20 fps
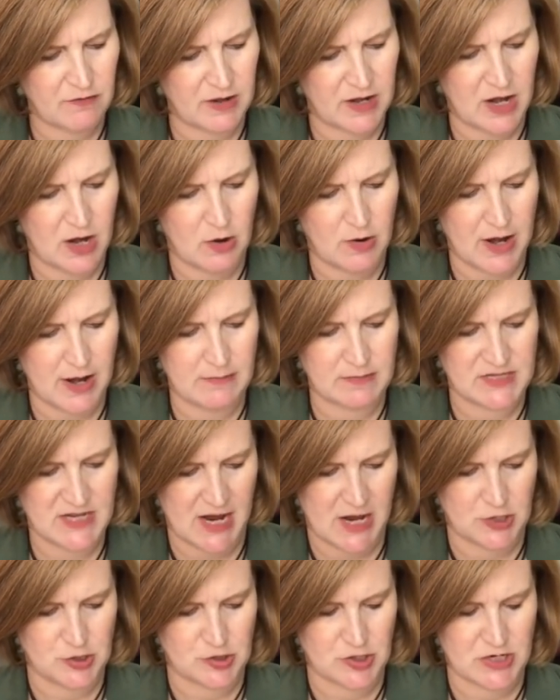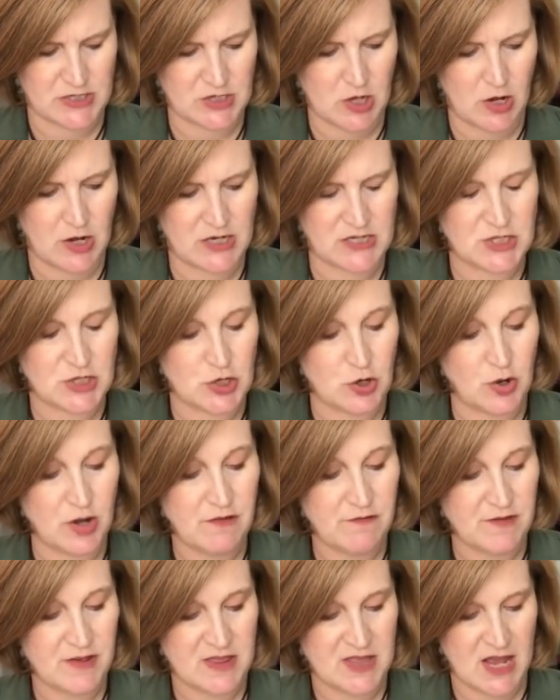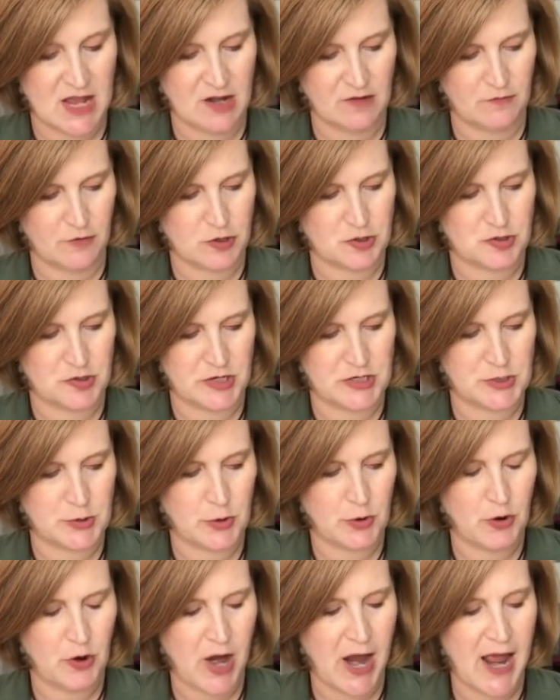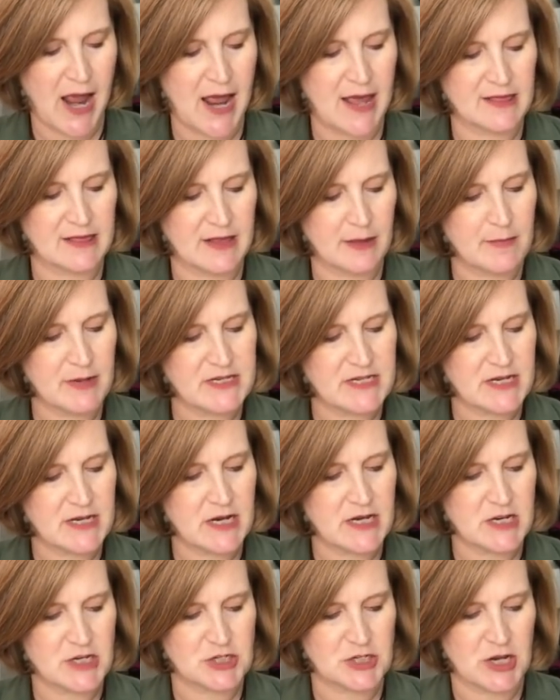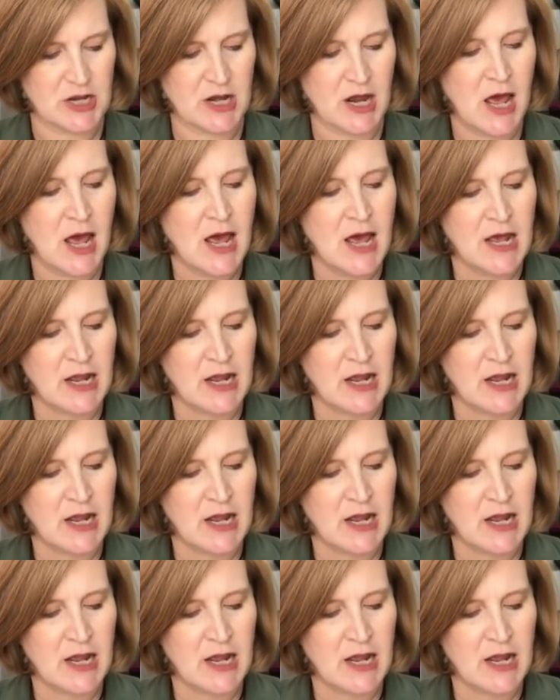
video game Tetris on its 35th anniversary to create a limited edition